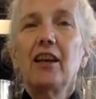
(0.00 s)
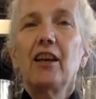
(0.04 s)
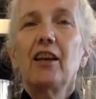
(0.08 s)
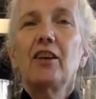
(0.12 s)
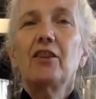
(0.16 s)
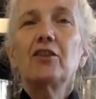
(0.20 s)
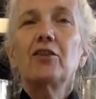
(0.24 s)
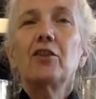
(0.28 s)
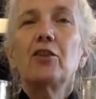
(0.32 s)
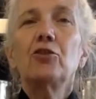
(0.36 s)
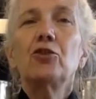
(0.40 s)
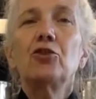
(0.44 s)

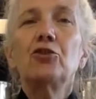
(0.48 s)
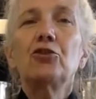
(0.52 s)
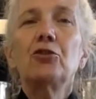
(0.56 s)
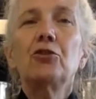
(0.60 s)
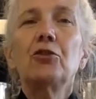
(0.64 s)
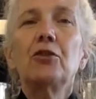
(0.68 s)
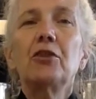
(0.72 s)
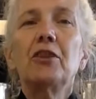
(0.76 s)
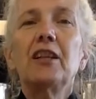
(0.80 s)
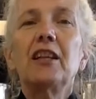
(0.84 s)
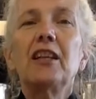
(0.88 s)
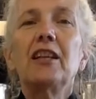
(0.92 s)
So
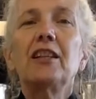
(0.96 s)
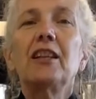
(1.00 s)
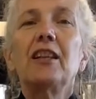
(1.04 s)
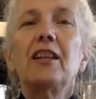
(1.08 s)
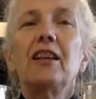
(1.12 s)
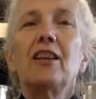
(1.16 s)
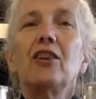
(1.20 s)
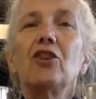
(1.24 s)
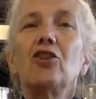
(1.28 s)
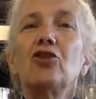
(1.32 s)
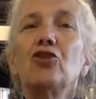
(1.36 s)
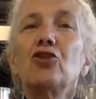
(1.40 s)
shortening
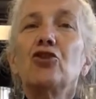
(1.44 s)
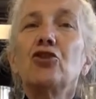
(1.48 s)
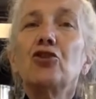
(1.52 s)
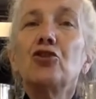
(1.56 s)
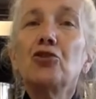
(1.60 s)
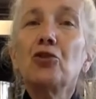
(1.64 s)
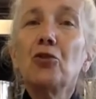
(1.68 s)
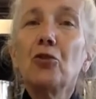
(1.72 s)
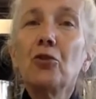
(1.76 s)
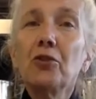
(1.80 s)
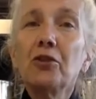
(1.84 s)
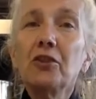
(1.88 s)

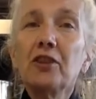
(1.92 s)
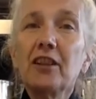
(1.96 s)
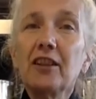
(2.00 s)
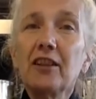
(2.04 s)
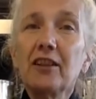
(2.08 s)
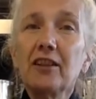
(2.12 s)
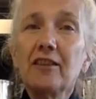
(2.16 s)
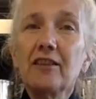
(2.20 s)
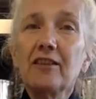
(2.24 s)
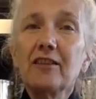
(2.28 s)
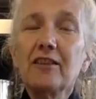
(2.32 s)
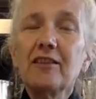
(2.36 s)

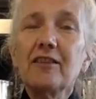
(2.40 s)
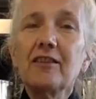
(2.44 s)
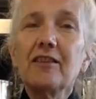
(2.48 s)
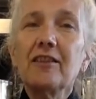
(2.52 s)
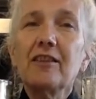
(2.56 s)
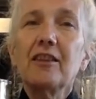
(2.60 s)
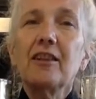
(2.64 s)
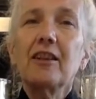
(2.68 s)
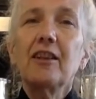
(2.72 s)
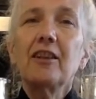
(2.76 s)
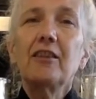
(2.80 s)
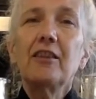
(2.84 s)
shortens
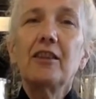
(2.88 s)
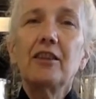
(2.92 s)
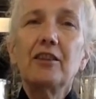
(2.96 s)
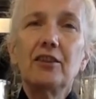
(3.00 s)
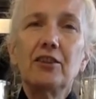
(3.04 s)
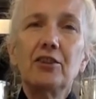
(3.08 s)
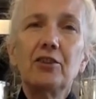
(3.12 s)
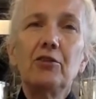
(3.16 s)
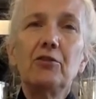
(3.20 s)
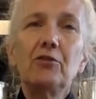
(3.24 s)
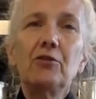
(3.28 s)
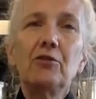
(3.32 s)
the
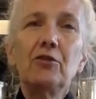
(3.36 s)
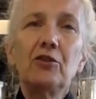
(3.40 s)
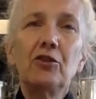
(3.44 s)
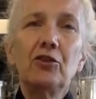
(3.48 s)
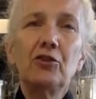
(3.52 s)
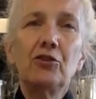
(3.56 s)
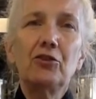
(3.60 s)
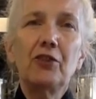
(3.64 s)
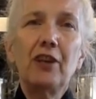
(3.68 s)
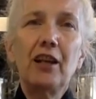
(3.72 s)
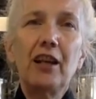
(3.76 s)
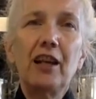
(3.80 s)
gluten
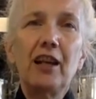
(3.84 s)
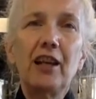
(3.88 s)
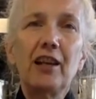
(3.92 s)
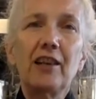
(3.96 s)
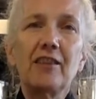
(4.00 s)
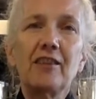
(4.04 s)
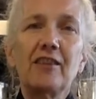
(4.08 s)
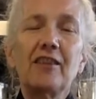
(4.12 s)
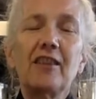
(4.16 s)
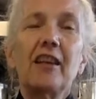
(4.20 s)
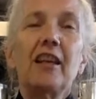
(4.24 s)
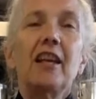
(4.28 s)

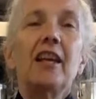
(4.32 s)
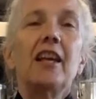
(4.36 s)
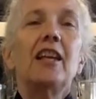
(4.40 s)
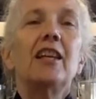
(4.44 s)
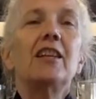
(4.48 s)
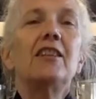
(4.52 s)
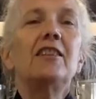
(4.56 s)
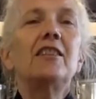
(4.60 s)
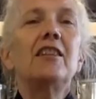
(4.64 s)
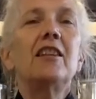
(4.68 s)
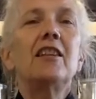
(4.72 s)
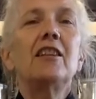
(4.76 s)
strands.
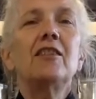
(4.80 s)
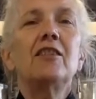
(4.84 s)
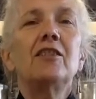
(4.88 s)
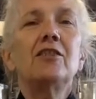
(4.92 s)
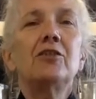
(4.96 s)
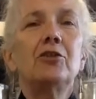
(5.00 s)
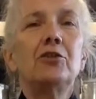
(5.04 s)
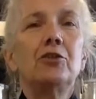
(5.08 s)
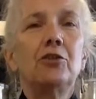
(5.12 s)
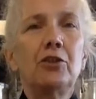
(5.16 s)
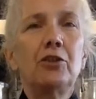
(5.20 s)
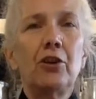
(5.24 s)
It tends
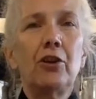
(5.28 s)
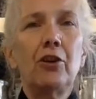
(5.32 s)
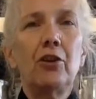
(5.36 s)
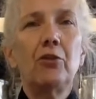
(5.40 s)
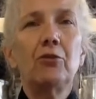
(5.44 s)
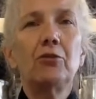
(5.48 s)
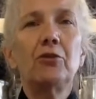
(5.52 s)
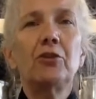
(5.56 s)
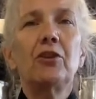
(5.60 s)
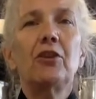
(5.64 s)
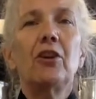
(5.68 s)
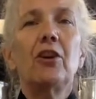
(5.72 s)
to
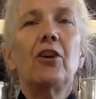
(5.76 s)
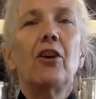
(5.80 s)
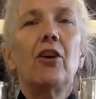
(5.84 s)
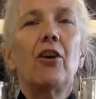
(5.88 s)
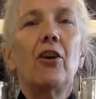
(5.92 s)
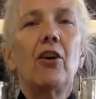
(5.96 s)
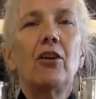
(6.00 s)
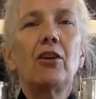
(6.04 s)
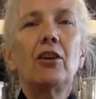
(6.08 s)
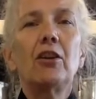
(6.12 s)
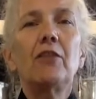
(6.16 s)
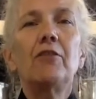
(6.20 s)
coat
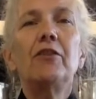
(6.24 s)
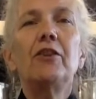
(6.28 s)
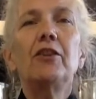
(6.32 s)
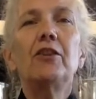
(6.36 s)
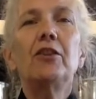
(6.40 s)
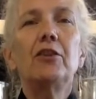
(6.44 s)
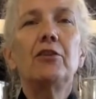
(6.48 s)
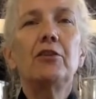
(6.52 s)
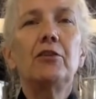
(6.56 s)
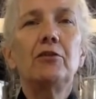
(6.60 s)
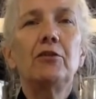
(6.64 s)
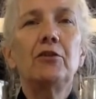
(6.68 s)
all of the
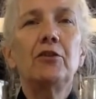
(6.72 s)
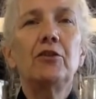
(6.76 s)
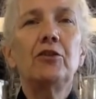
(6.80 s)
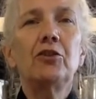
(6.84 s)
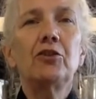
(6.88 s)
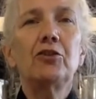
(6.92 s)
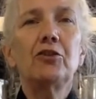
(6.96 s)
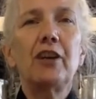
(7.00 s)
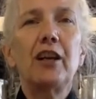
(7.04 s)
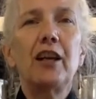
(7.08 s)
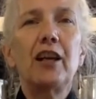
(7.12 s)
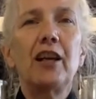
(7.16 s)
gluten
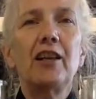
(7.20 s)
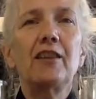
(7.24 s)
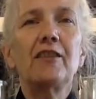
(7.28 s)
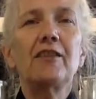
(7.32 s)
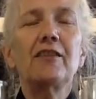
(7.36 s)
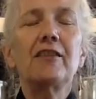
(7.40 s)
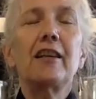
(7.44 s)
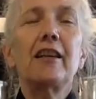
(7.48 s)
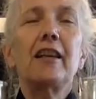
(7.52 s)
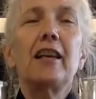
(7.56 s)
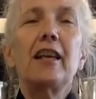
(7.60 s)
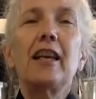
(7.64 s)

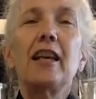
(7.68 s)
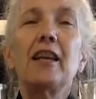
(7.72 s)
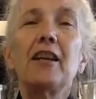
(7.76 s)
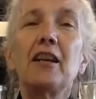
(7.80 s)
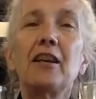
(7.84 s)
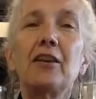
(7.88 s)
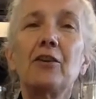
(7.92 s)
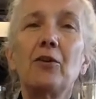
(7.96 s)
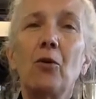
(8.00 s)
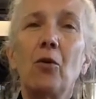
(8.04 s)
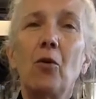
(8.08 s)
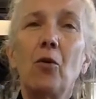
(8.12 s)
strands in
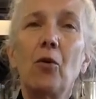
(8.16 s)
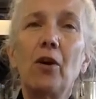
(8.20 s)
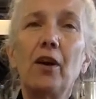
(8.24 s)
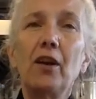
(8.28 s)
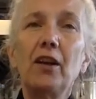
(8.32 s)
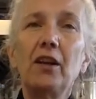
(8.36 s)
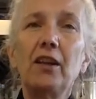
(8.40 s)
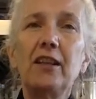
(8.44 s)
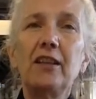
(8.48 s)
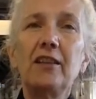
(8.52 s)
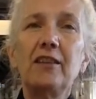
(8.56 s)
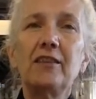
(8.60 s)
an
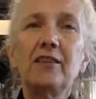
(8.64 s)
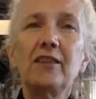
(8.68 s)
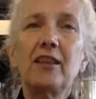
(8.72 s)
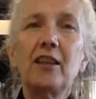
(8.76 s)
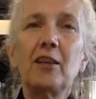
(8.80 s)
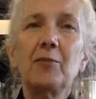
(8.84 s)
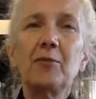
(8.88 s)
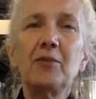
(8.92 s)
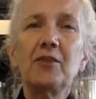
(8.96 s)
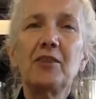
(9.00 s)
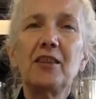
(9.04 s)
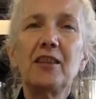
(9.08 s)
oily
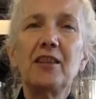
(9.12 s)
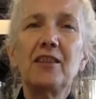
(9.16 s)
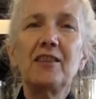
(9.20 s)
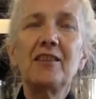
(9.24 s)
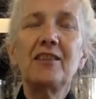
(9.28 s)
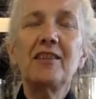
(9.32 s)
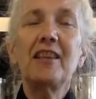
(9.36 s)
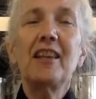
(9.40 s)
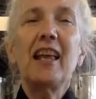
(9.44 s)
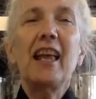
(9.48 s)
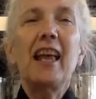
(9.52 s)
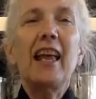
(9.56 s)

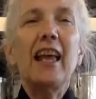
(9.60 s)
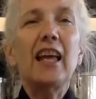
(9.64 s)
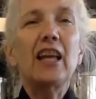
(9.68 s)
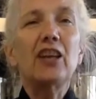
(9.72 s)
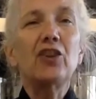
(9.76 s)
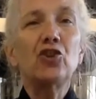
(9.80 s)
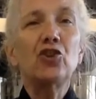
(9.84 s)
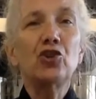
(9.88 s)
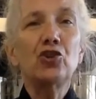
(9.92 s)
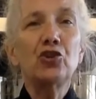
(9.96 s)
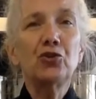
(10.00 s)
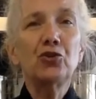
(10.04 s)
substance and
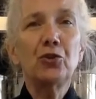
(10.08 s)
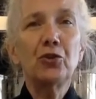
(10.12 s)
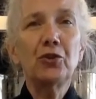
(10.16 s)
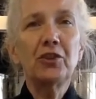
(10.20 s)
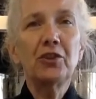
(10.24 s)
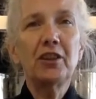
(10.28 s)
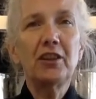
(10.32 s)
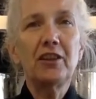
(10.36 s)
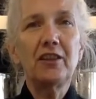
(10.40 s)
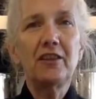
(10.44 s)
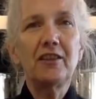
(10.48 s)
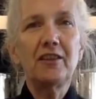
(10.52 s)

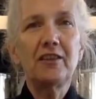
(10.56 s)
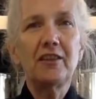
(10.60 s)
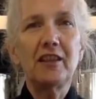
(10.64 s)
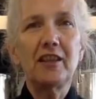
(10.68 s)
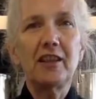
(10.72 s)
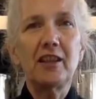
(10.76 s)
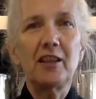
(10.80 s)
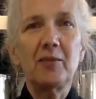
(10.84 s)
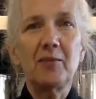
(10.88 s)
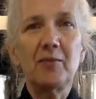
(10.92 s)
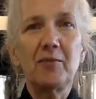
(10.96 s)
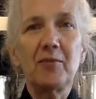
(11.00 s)
shortens
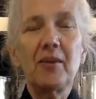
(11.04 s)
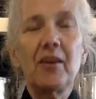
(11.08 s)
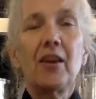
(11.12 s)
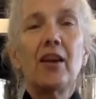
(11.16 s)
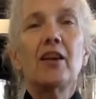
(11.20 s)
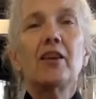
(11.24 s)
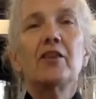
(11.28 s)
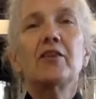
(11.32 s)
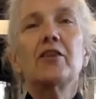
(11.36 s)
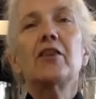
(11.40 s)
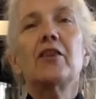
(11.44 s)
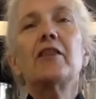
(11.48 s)
them
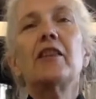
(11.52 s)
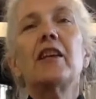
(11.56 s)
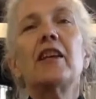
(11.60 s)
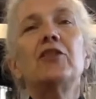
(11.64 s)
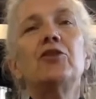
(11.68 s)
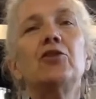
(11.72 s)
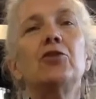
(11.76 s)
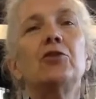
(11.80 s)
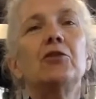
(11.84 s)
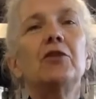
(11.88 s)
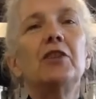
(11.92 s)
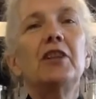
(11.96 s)
so
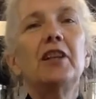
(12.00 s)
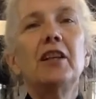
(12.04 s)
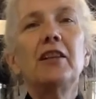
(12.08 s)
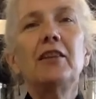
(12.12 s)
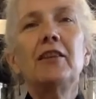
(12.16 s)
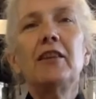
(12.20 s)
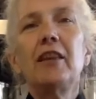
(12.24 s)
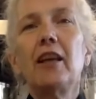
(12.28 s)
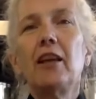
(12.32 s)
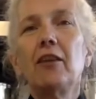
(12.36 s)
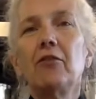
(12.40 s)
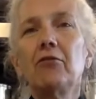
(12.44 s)
that you get
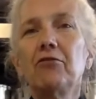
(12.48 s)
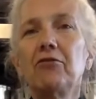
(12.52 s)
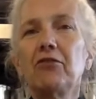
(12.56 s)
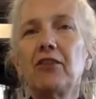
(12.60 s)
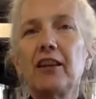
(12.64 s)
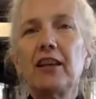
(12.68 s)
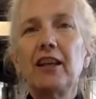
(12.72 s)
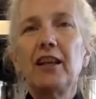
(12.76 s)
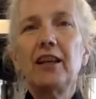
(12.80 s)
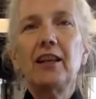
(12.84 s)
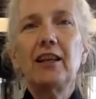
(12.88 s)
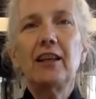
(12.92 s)
that
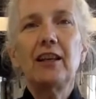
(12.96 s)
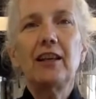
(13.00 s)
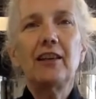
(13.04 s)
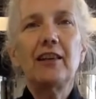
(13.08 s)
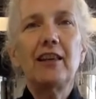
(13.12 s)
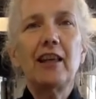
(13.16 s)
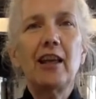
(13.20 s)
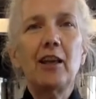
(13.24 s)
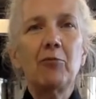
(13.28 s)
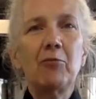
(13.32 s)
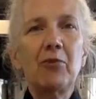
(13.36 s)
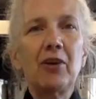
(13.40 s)
flake in
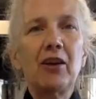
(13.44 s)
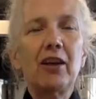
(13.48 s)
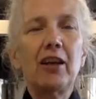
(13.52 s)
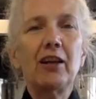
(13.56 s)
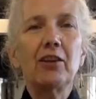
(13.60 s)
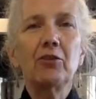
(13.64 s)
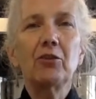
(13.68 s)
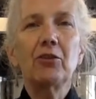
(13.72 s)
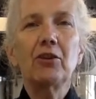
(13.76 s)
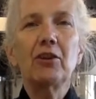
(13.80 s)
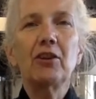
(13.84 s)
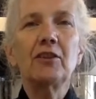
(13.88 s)
that pie
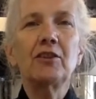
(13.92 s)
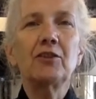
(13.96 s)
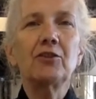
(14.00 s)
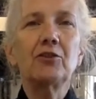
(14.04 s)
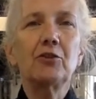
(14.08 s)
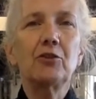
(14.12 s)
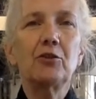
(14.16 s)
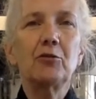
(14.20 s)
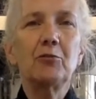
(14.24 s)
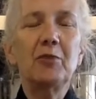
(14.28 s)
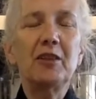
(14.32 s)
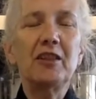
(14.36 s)
crust
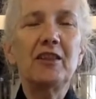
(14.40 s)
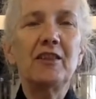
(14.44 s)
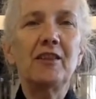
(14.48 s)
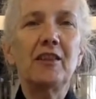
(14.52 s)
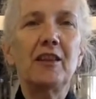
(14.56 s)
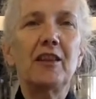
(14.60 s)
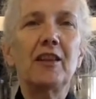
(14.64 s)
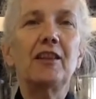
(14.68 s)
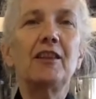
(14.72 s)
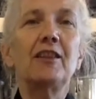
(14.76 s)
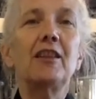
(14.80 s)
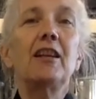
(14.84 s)
or
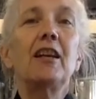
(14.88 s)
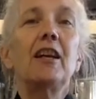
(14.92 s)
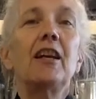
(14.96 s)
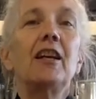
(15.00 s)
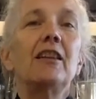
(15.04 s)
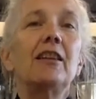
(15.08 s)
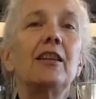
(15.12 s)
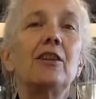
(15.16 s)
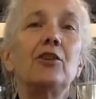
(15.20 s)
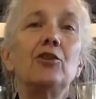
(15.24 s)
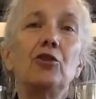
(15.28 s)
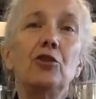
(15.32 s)
biscuit
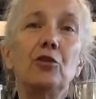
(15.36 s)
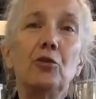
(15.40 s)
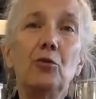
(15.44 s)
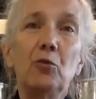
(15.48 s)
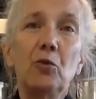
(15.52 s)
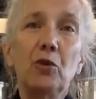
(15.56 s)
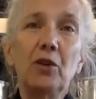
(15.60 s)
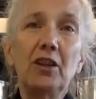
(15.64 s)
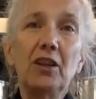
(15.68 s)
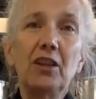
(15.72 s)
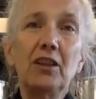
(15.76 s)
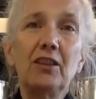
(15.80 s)
that you
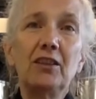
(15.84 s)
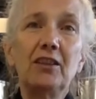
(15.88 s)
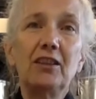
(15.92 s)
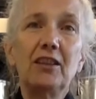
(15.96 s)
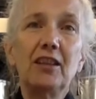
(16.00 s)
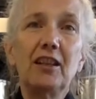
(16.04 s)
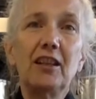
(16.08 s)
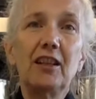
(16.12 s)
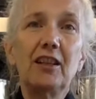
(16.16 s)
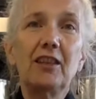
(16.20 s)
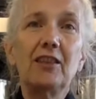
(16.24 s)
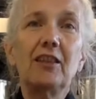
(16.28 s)
wouldn't
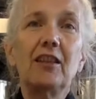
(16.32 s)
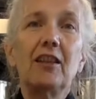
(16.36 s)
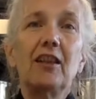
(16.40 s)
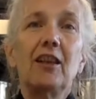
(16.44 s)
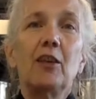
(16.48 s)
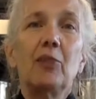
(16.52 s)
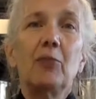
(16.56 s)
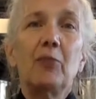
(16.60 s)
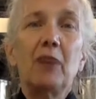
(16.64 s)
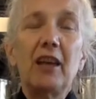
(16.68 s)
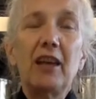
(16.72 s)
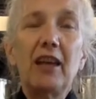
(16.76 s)
get
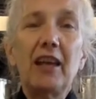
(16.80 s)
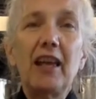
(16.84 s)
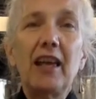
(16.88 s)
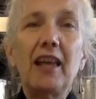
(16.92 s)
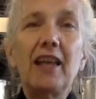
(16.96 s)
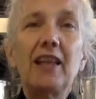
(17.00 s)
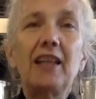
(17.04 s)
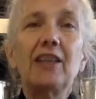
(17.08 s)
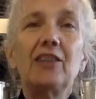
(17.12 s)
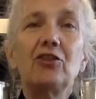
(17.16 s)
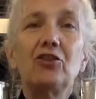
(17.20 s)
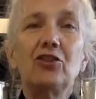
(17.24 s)
by
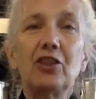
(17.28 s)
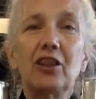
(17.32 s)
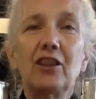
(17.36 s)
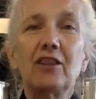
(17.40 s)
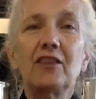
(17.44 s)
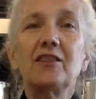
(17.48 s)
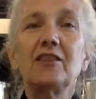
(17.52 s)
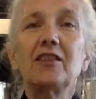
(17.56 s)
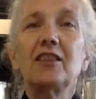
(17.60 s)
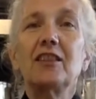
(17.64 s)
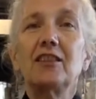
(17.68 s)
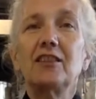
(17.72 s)
adding
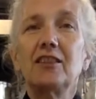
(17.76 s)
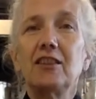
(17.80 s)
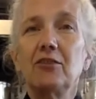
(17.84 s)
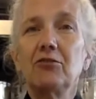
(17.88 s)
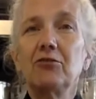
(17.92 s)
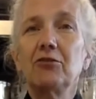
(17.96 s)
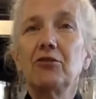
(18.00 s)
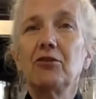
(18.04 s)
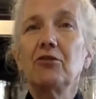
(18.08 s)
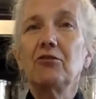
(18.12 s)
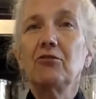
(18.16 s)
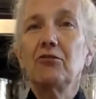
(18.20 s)
just a
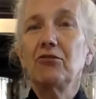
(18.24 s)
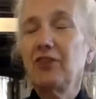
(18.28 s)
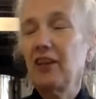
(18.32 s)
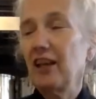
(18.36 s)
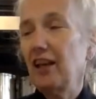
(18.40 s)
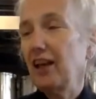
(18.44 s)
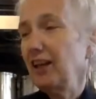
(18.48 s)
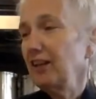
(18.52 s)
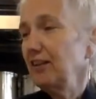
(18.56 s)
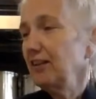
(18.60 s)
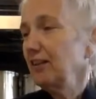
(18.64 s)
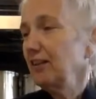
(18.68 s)
different fat.